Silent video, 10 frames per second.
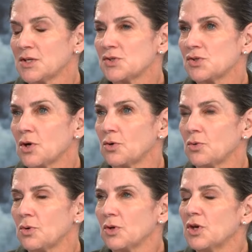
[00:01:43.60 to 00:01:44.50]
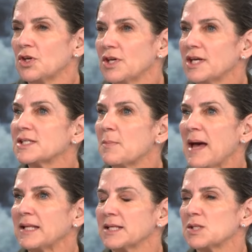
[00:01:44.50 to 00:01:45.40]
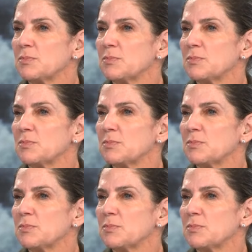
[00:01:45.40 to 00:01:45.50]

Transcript: So it's a balance.